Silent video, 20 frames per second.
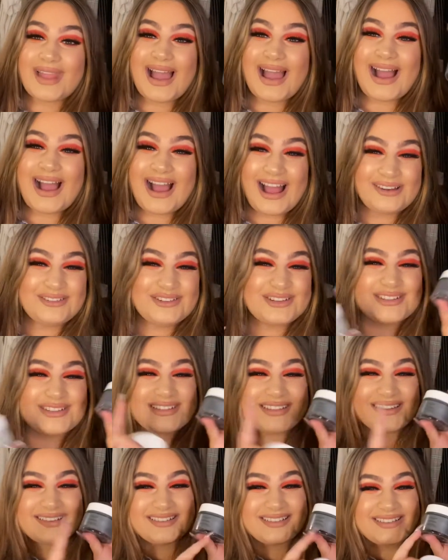I
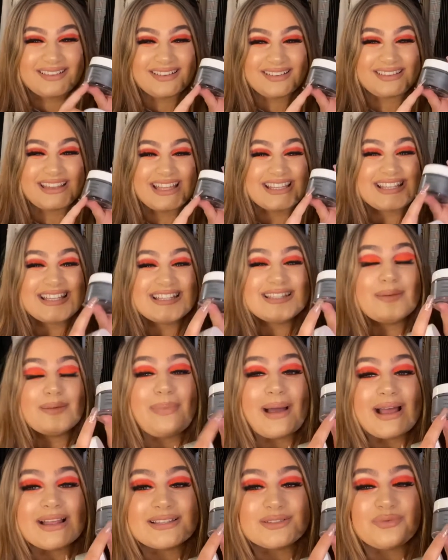just, this is the
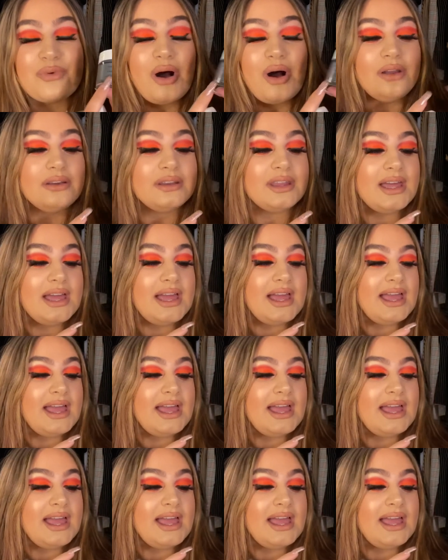best one.